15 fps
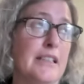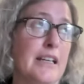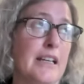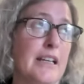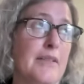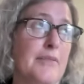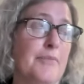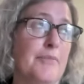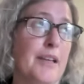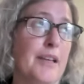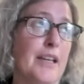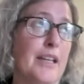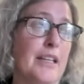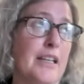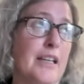um,
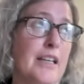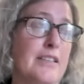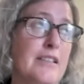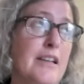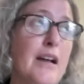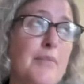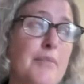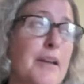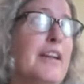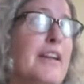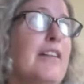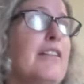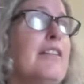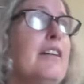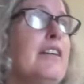and it's not my
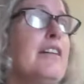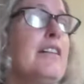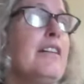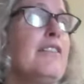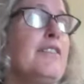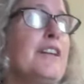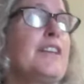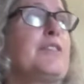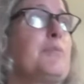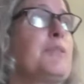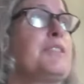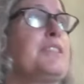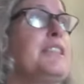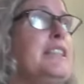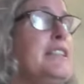area of
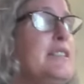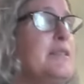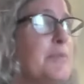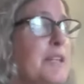expertise,